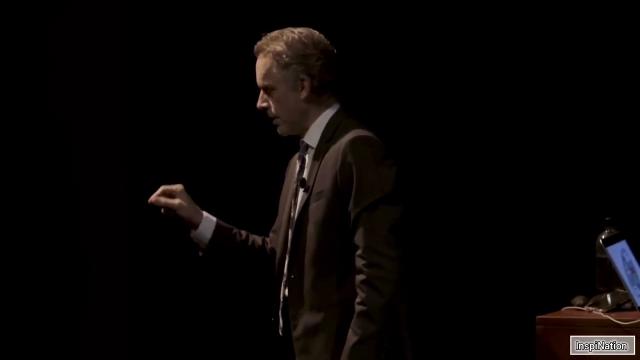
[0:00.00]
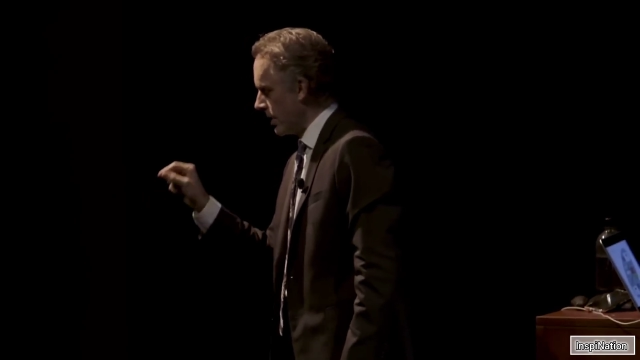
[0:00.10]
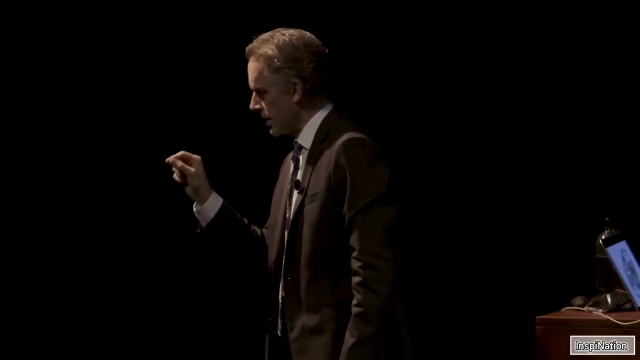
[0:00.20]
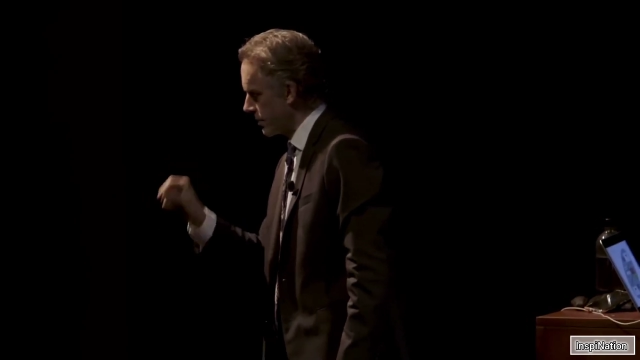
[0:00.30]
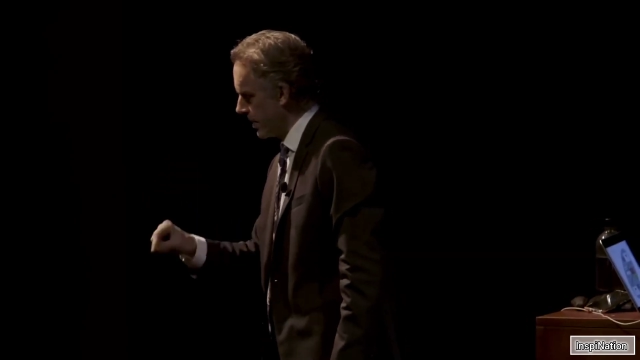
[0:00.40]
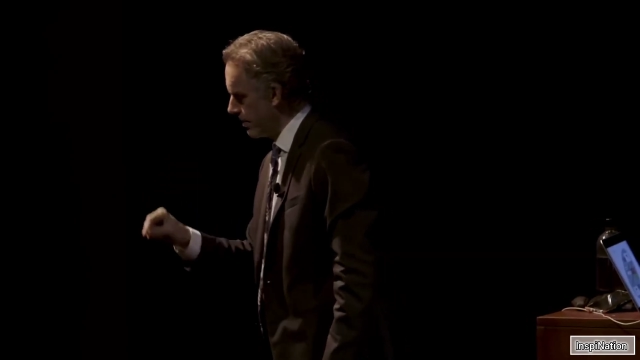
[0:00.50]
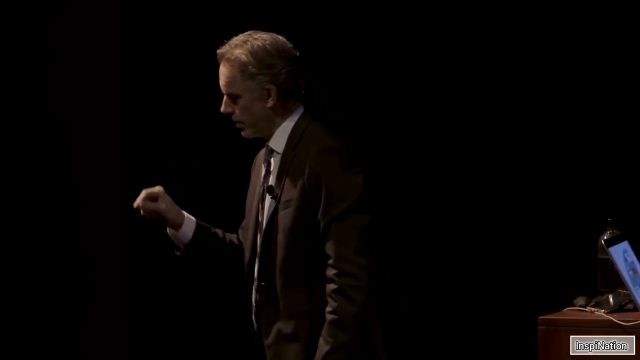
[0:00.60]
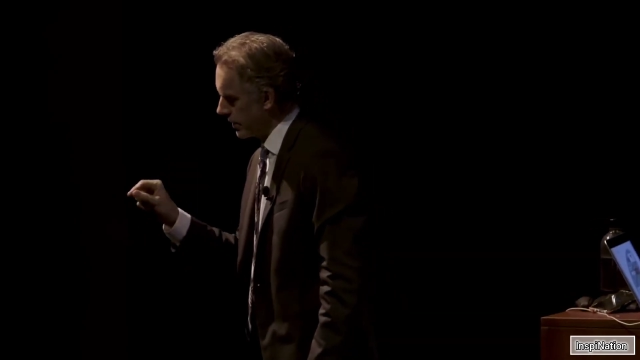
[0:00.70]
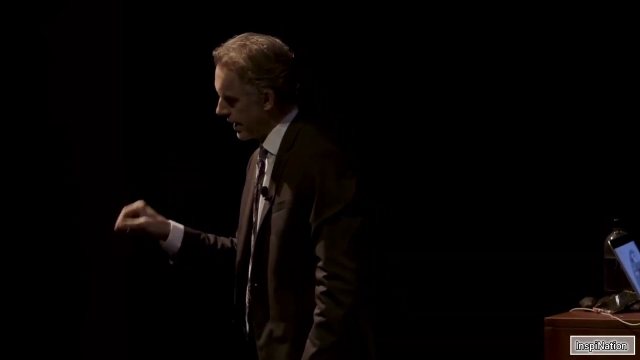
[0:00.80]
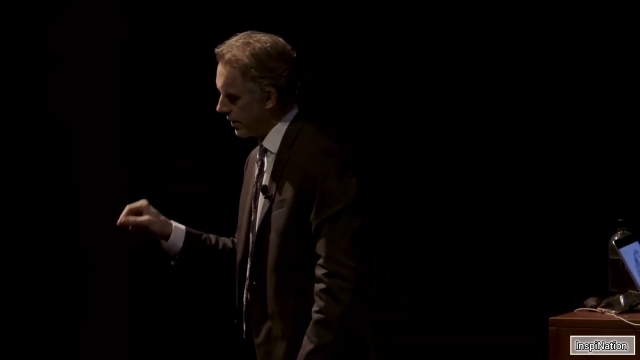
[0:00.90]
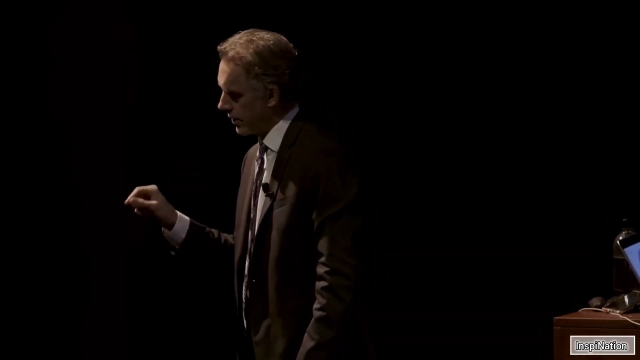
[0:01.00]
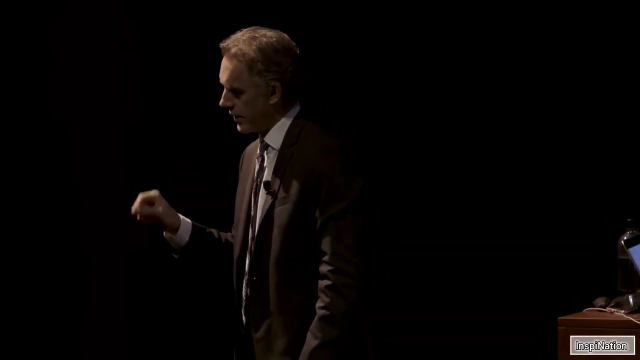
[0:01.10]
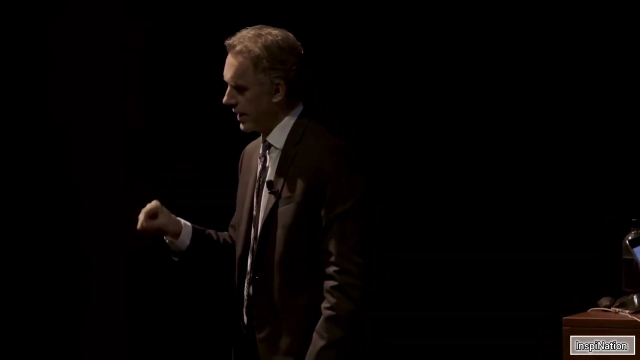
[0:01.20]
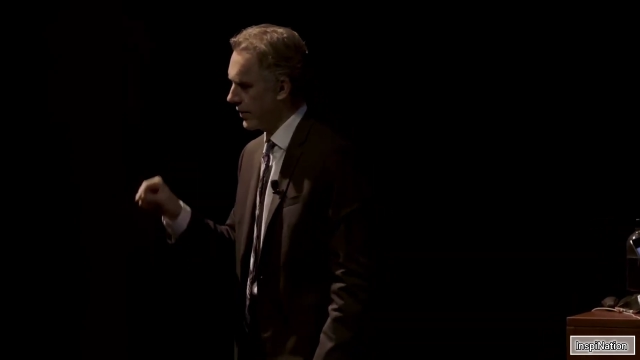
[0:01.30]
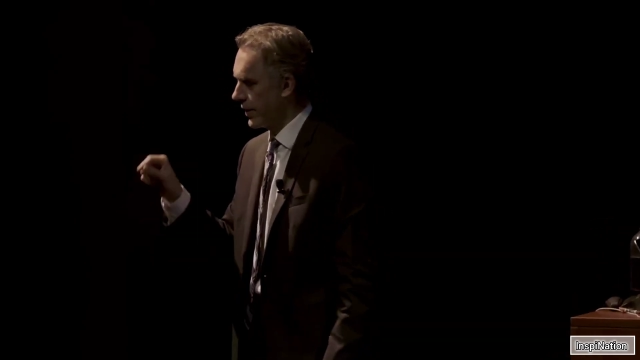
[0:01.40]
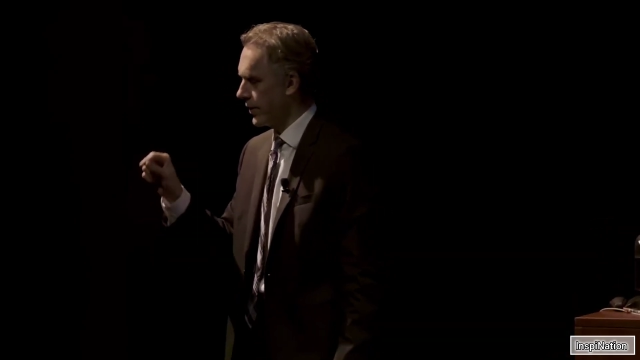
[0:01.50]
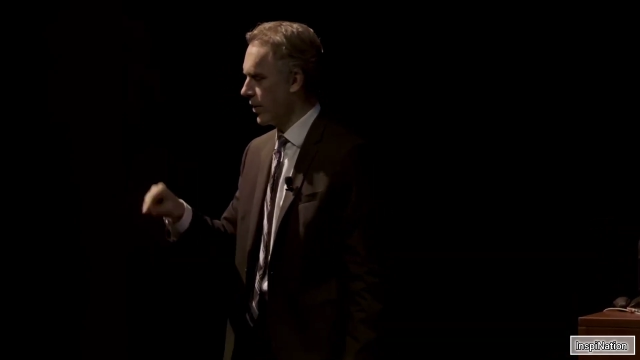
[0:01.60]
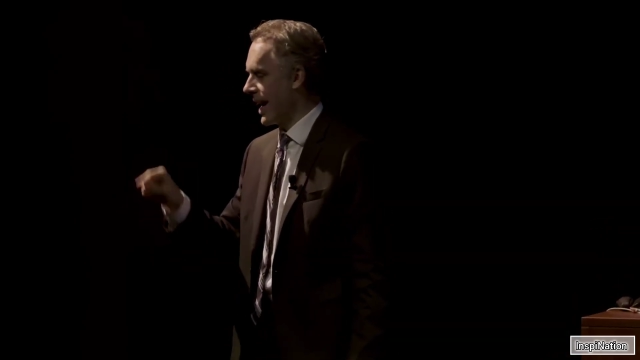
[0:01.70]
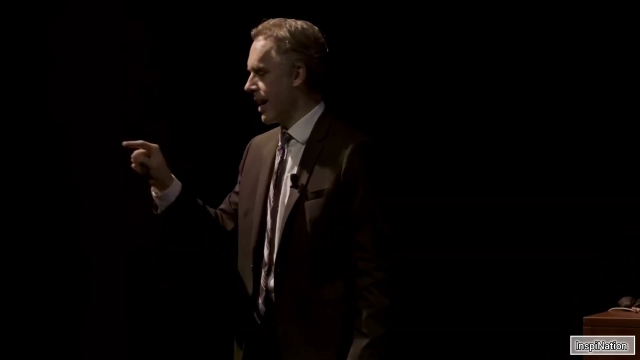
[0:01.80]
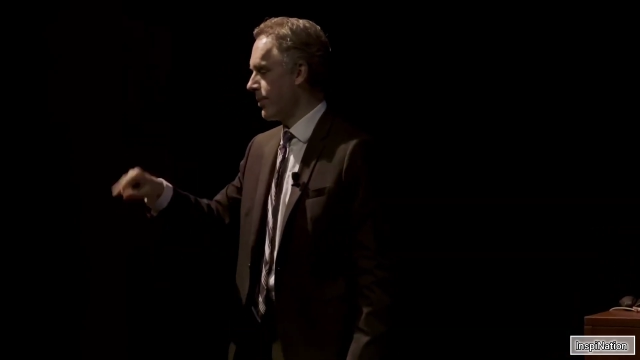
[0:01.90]
because people tend to think that
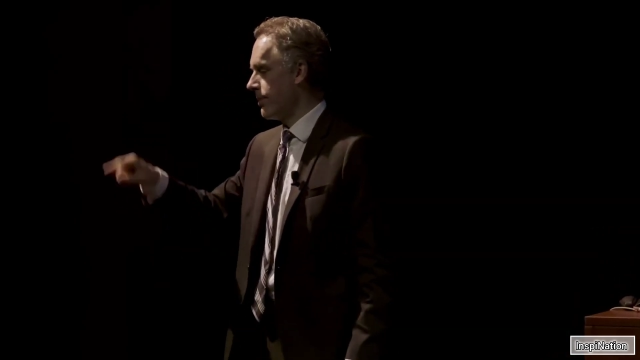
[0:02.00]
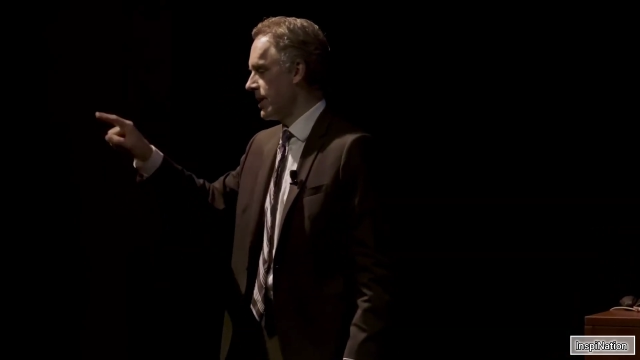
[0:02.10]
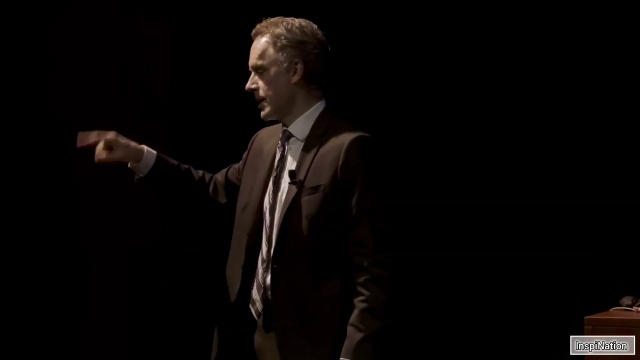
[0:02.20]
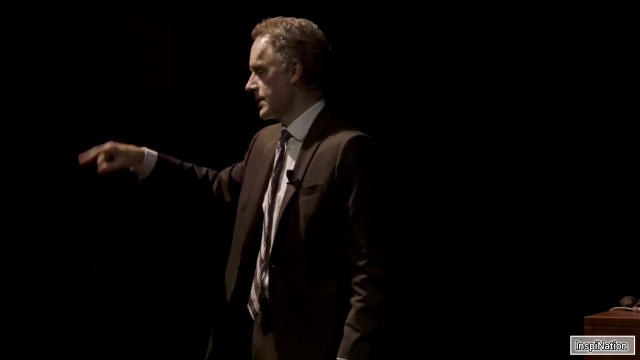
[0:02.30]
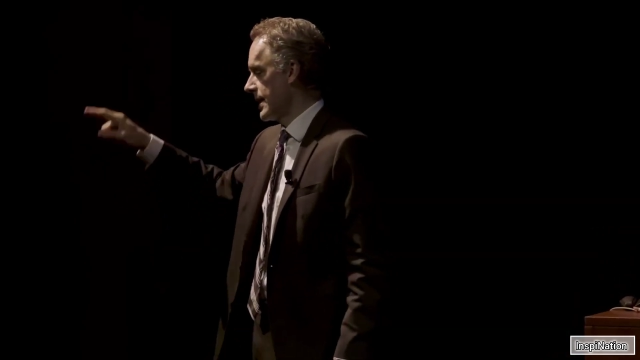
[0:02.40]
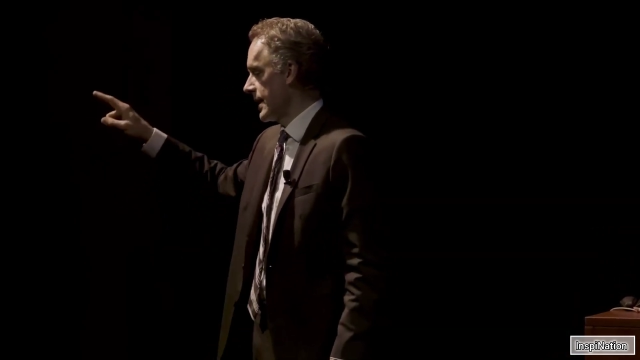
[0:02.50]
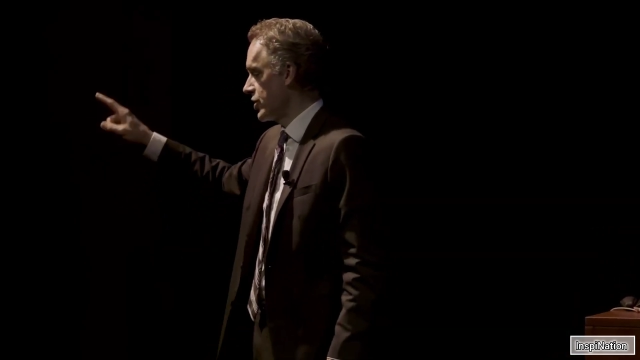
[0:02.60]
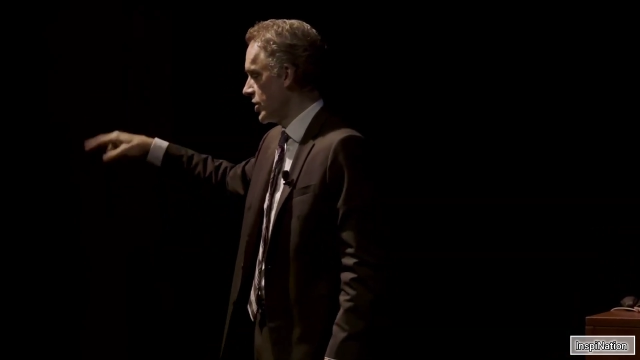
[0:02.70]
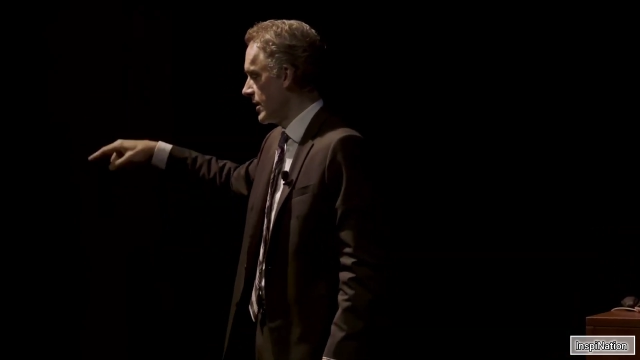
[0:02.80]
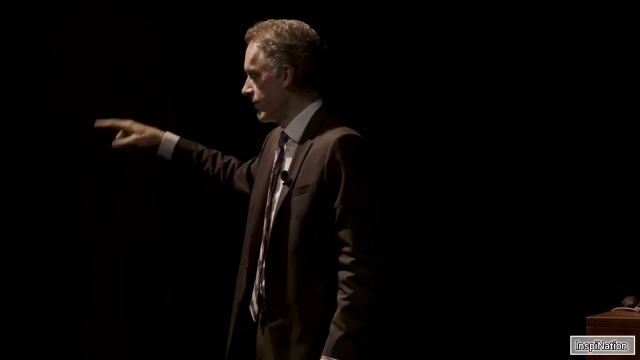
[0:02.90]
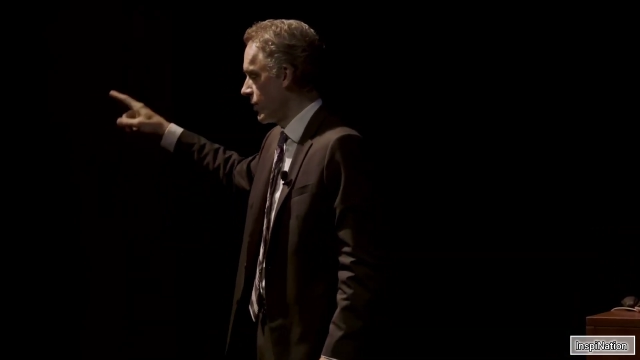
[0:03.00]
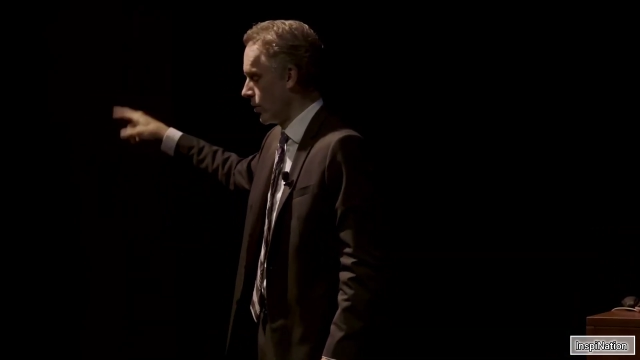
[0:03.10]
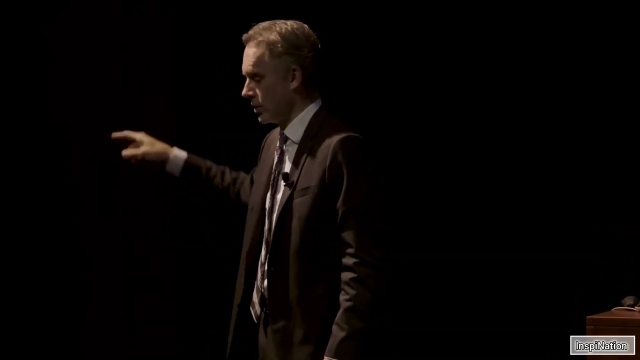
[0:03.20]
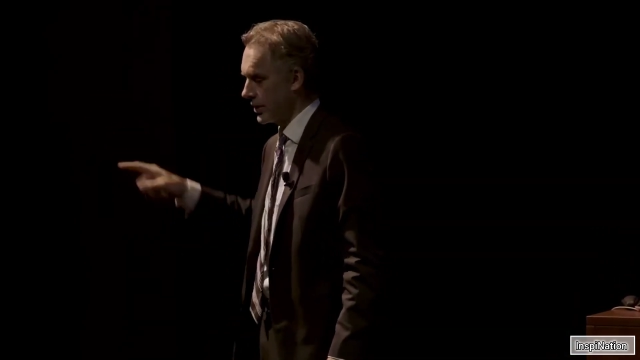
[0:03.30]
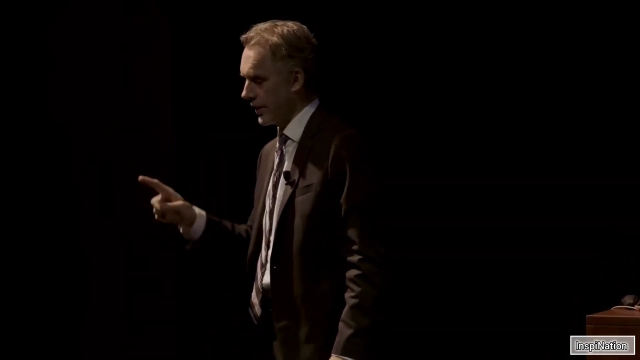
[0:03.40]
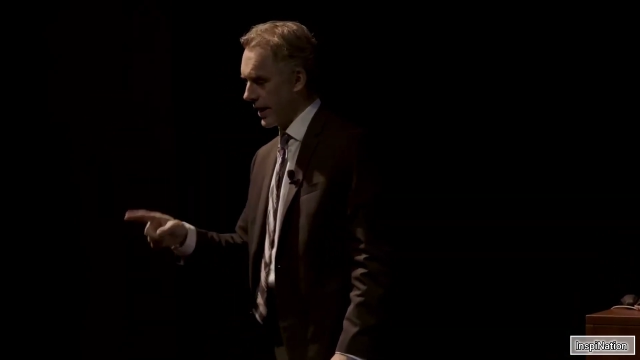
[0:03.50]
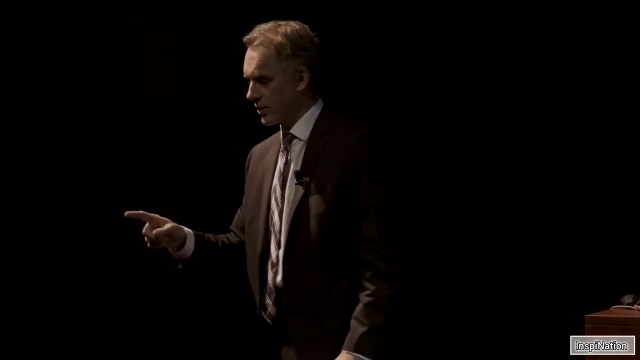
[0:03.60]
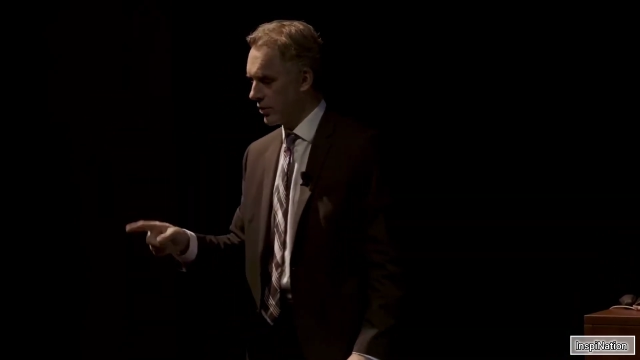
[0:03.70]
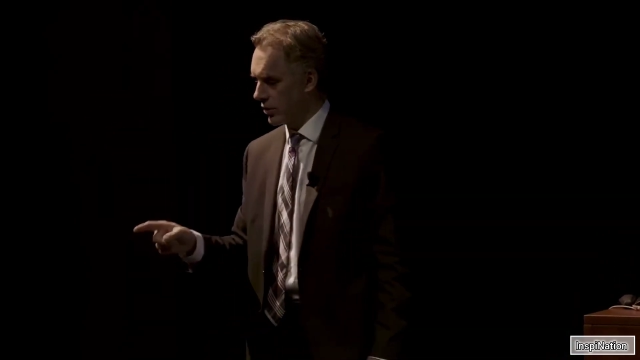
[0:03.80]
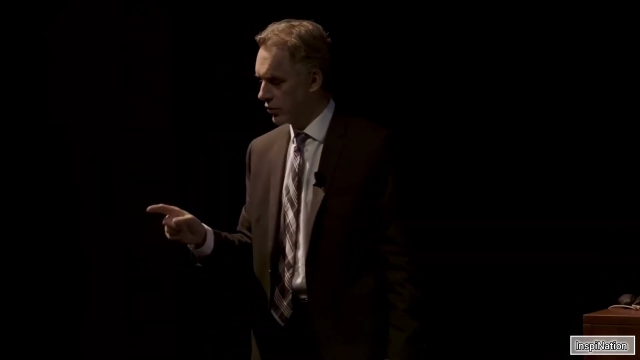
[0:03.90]
they're happy because they achieve goals, and
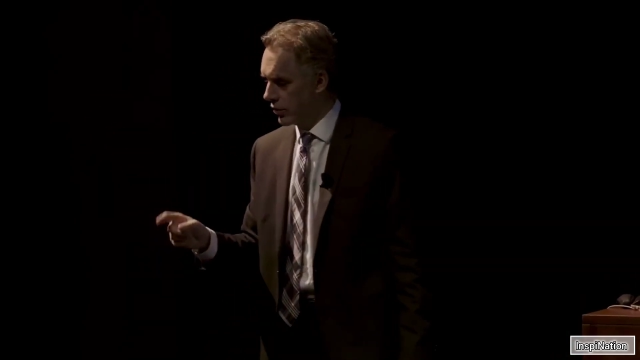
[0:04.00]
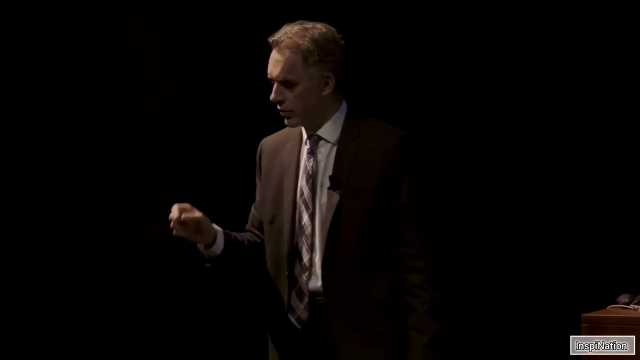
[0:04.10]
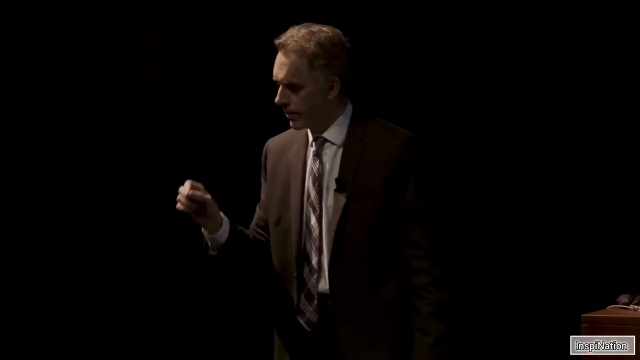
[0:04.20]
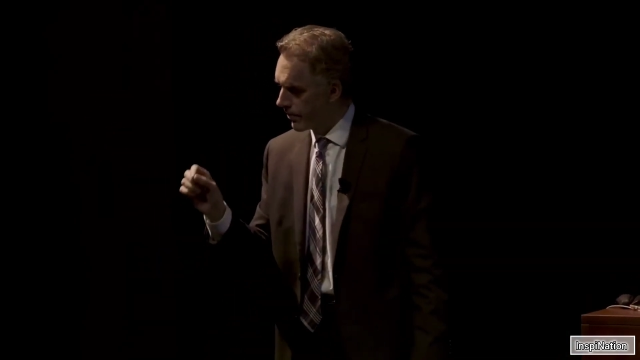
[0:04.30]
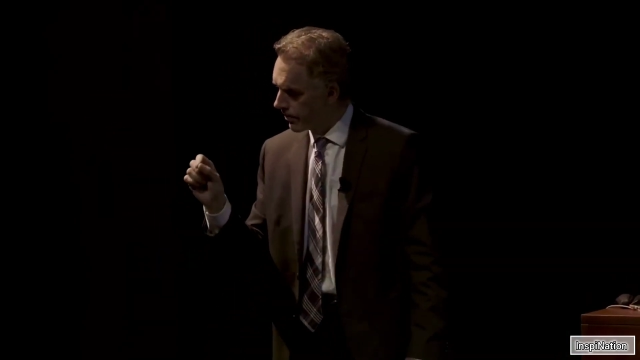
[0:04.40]
that's not true.